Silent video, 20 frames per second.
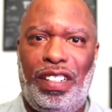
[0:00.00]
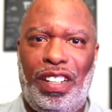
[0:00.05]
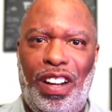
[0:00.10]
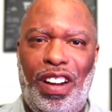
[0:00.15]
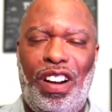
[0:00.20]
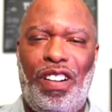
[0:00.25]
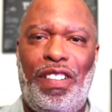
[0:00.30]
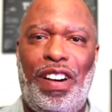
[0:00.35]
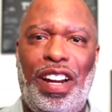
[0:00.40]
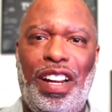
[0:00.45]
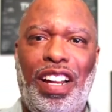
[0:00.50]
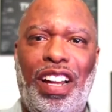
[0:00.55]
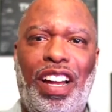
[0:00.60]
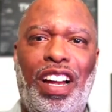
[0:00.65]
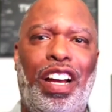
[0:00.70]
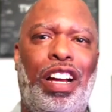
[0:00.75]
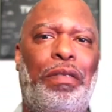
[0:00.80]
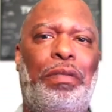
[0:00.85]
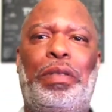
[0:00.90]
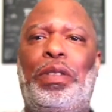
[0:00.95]
All right.
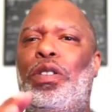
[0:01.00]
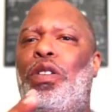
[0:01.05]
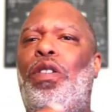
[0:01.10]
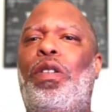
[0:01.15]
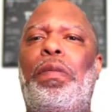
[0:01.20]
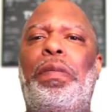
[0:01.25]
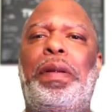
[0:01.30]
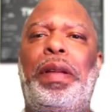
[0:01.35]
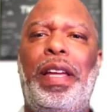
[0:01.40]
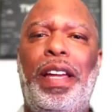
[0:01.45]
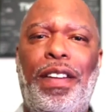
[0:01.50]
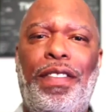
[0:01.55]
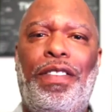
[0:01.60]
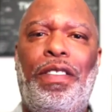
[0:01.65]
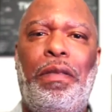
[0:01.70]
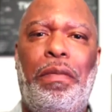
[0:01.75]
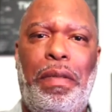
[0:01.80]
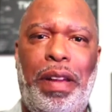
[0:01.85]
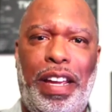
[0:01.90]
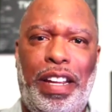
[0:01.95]
Absorb the
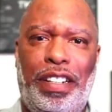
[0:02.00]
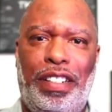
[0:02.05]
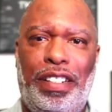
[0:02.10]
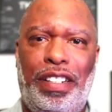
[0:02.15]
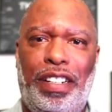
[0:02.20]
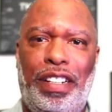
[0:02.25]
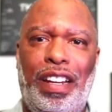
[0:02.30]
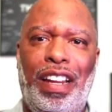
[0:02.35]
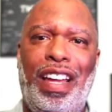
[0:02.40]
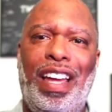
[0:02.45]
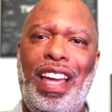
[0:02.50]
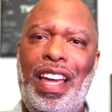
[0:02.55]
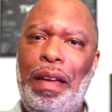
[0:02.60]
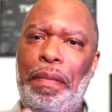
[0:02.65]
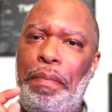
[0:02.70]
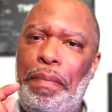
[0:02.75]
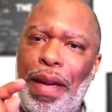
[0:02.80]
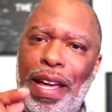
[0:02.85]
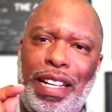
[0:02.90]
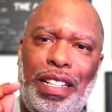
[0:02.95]
information
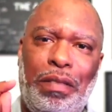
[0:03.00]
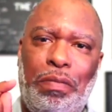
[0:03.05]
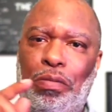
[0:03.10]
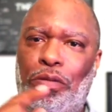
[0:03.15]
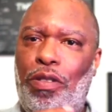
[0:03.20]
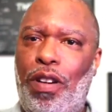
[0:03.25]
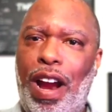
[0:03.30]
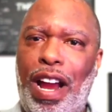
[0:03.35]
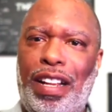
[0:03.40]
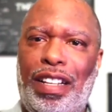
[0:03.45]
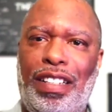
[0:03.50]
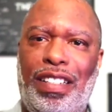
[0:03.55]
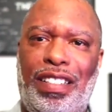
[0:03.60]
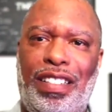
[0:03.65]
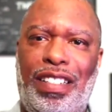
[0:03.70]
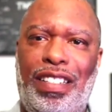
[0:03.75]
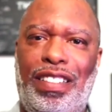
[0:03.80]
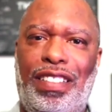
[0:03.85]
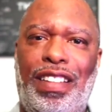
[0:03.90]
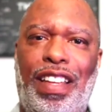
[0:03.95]
and best
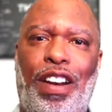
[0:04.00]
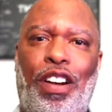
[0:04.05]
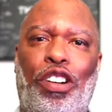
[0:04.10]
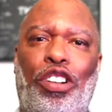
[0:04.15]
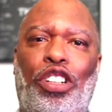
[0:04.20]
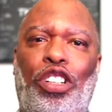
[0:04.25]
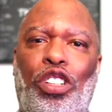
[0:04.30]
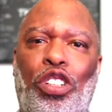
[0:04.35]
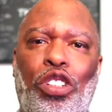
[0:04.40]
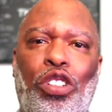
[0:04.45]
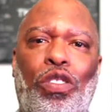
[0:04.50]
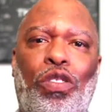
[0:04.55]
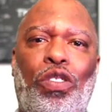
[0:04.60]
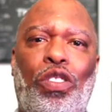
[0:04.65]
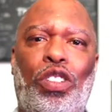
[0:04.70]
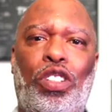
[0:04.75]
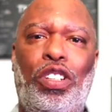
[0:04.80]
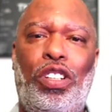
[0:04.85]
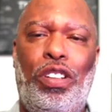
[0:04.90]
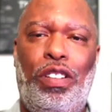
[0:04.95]
practices that are useful
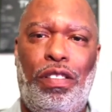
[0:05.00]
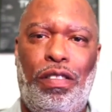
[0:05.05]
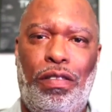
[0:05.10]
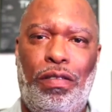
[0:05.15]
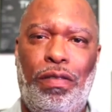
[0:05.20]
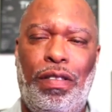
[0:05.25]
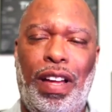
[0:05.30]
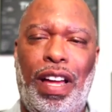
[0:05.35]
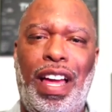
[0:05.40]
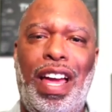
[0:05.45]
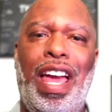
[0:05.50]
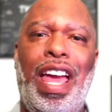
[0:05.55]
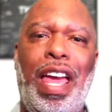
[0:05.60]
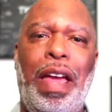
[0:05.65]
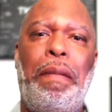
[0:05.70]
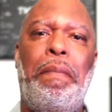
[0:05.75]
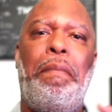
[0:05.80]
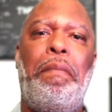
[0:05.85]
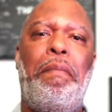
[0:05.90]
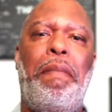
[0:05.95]
to you
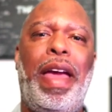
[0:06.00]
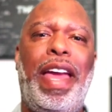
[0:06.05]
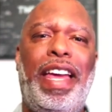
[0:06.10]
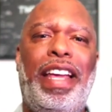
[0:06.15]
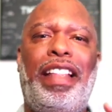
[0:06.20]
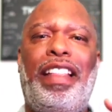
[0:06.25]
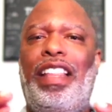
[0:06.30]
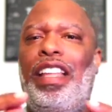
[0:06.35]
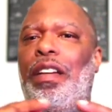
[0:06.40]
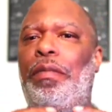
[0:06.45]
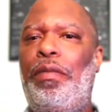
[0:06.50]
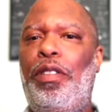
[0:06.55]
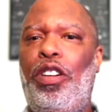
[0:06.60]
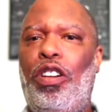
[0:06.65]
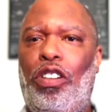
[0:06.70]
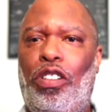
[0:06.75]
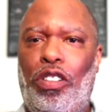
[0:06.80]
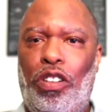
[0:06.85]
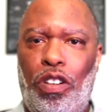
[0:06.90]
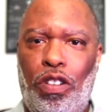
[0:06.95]
and make them
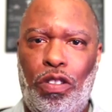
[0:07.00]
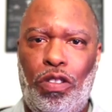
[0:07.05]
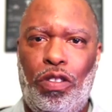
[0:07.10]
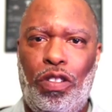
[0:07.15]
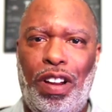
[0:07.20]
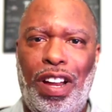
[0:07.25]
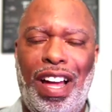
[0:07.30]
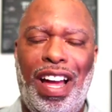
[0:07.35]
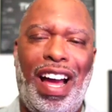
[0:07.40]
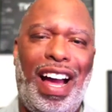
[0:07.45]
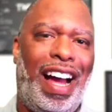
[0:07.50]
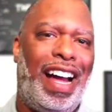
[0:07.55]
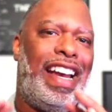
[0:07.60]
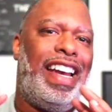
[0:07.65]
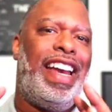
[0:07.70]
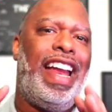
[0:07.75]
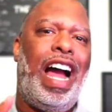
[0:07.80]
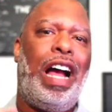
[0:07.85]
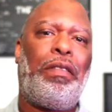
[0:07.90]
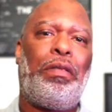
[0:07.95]
your own.
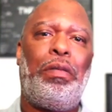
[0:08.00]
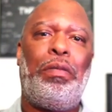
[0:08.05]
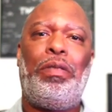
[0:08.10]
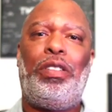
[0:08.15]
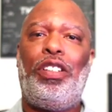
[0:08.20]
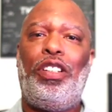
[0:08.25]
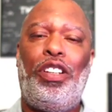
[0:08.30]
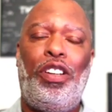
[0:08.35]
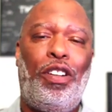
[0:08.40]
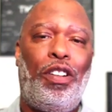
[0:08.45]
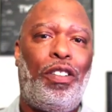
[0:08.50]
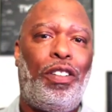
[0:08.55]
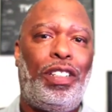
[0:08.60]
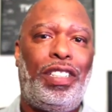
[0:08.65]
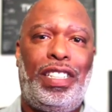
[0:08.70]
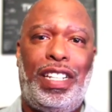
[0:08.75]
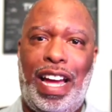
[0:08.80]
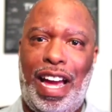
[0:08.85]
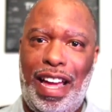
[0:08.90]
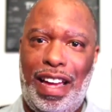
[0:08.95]
Adapt them to your
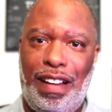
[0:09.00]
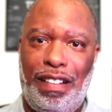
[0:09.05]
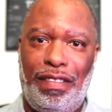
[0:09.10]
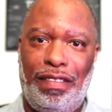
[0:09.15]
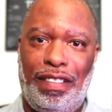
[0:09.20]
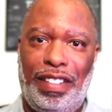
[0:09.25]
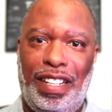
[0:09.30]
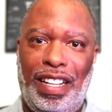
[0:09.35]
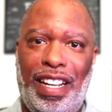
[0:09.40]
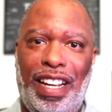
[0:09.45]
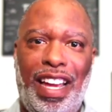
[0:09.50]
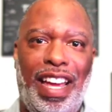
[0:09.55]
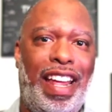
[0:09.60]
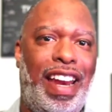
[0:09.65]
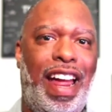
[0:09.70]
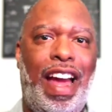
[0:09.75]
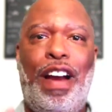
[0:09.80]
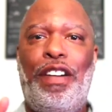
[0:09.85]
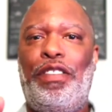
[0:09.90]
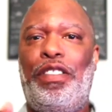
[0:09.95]
style and
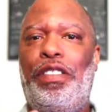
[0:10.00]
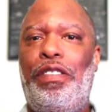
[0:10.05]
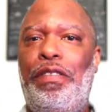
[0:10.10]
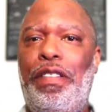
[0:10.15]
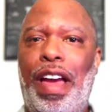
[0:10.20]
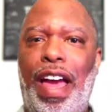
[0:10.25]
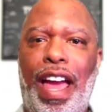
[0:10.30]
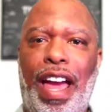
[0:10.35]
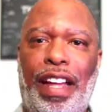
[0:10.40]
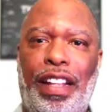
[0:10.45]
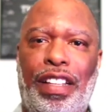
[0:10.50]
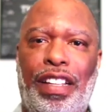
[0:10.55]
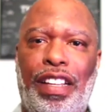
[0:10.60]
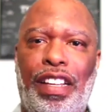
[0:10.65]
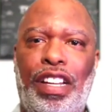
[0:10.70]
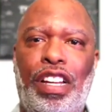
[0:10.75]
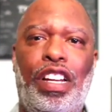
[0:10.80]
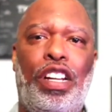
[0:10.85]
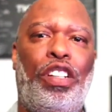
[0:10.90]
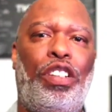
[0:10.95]
how you act.
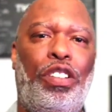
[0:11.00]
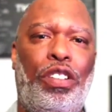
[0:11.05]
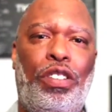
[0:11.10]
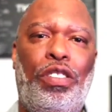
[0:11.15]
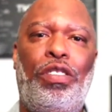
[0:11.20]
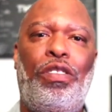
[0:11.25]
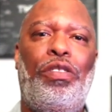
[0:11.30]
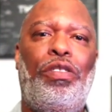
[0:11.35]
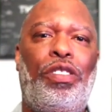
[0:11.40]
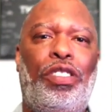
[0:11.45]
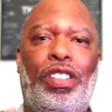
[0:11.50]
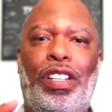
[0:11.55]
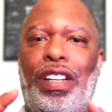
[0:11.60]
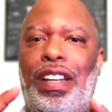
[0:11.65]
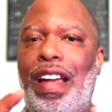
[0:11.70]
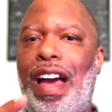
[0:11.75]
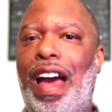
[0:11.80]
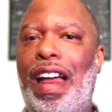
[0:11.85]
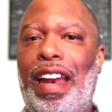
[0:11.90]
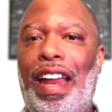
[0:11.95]
You should
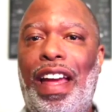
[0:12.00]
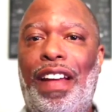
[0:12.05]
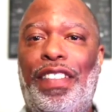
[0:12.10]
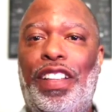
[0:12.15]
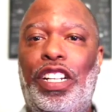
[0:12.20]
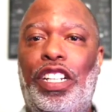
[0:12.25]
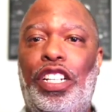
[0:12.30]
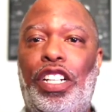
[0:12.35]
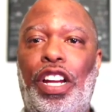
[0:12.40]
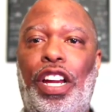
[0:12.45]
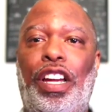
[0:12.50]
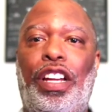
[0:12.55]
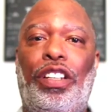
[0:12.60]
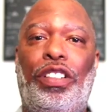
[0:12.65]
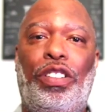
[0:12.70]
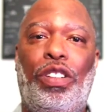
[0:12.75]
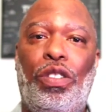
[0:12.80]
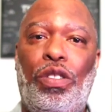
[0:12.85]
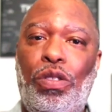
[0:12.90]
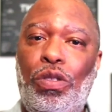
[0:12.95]
not have to
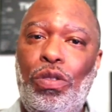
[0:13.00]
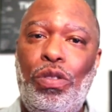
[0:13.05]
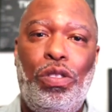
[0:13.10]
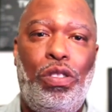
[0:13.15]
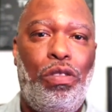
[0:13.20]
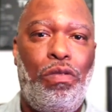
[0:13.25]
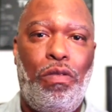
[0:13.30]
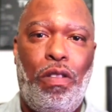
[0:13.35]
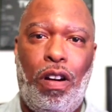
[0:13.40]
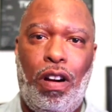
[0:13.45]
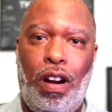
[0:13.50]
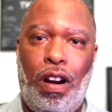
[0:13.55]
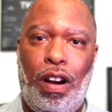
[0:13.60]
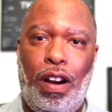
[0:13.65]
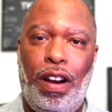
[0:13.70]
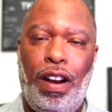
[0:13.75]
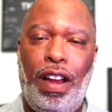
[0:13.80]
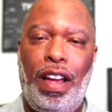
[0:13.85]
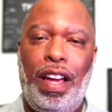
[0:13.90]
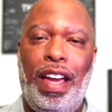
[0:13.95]
change who you
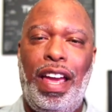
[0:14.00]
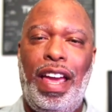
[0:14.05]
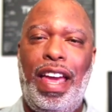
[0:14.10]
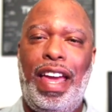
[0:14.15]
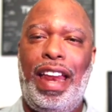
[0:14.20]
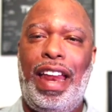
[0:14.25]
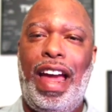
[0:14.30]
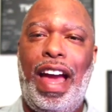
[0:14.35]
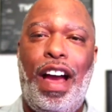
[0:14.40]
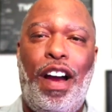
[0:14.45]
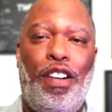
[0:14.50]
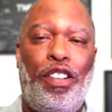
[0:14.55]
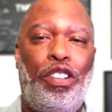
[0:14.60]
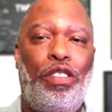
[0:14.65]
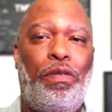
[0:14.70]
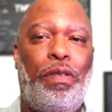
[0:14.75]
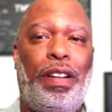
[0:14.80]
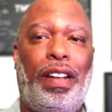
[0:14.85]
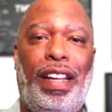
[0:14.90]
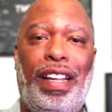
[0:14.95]
are and how
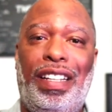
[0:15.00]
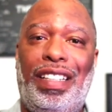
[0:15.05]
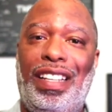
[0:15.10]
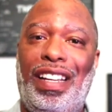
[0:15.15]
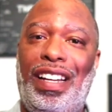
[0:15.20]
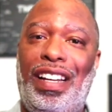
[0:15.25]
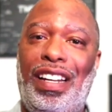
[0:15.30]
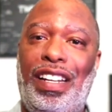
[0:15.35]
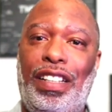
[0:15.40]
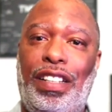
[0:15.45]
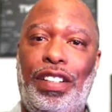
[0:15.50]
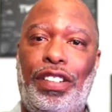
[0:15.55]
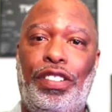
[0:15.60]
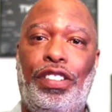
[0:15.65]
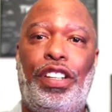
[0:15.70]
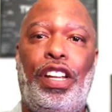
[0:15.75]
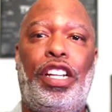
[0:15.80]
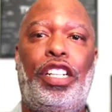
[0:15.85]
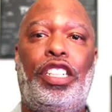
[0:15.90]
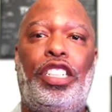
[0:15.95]
you relate to
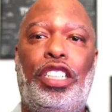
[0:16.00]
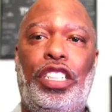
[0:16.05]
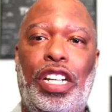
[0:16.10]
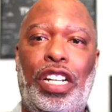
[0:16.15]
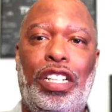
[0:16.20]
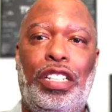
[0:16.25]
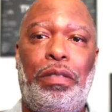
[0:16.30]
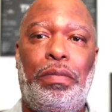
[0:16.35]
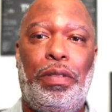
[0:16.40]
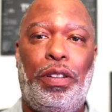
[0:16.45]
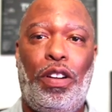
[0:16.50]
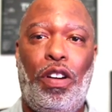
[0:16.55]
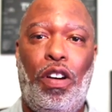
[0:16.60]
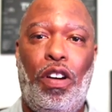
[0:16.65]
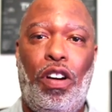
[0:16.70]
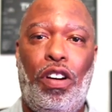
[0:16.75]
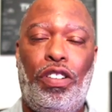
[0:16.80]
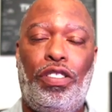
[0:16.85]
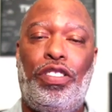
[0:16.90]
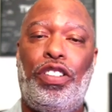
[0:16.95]
others just
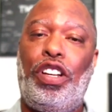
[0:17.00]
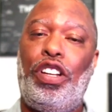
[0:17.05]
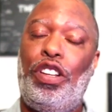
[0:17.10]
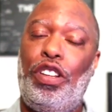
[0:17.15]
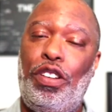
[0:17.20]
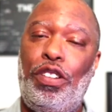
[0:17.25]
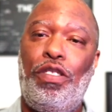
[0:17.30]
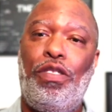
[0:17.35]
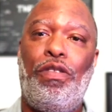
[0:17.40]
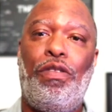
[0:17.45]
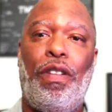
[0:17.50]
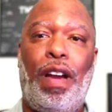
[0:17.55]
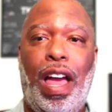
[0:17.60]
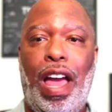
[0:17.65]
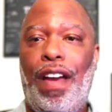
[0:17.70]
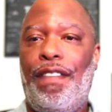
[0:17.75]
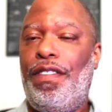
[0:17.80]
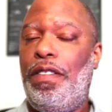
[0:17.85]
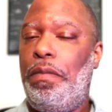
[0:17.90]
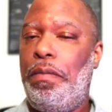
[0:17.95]
because you
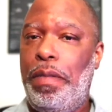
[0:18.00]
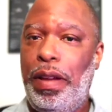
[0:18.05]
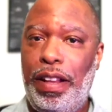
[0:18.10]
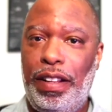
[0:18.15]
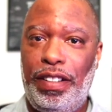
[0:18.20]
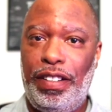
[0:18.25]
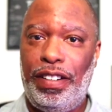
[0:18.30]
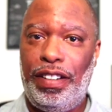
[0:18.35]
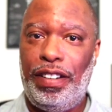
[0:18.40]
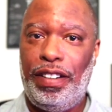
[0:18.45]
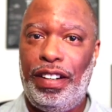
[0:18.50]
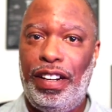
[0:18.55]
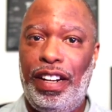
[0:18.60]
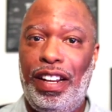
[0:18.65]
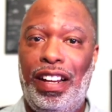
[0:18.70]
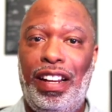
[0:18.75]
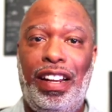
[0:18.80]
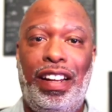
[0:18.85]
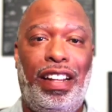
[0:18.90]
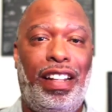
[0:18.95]
have a mentor.
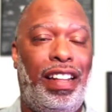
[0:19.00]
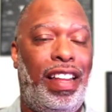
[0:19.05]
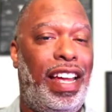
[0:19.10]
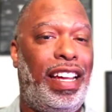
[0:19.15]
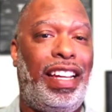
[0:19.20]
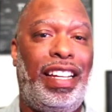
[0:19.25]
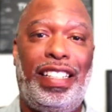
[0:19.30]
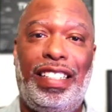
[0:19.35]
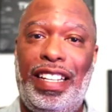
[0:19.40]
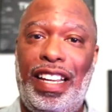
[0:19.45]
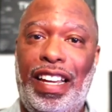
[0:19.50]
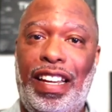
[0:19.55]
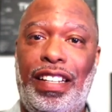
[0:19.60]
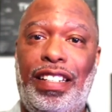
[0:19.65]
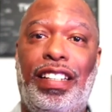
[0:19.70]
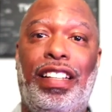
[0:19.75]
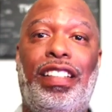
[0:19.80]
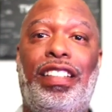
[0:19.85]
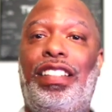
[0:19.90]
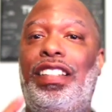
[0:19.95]
Like it
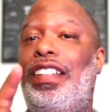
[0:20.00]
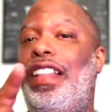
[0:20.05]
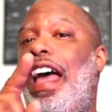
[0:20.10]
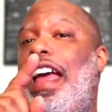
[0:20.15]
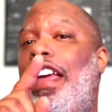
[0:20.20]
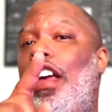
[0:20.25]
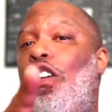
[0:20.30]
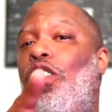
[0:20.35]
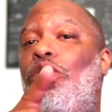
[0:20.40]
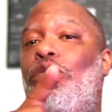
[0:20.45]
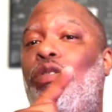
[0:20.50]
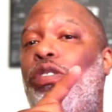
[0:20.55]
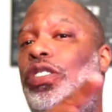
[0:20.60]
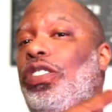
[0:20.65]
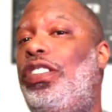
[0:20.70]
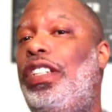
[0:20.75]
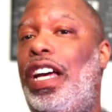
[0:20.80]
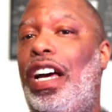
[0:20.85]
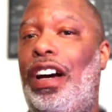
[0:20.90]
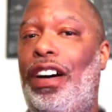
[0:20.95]
says, to thy own
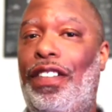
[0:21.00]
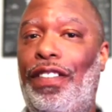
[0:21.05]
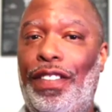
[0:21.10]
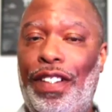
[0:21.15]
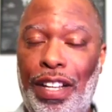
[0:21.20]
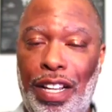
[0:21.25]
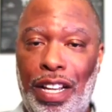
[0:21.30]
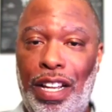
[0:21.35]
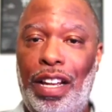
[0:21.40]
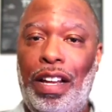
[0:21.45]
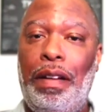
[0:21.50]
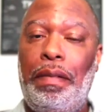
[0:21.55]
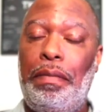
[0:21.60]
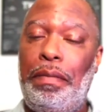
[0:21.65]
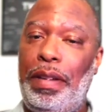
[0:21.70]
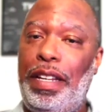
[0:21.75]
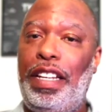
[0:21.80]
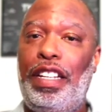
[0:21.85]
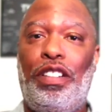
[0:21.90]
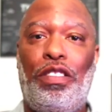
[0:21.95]
self
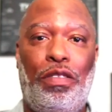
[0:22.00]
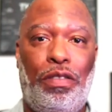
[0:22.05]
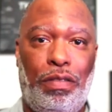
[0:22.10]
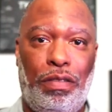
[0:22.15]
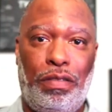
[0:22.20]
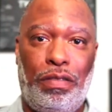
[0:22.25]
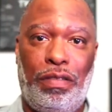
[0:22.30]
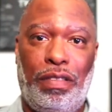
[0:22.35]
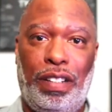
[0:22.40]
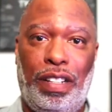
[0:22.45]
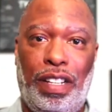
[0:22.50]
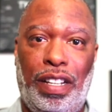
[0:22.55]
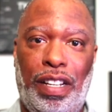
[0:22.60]
be true.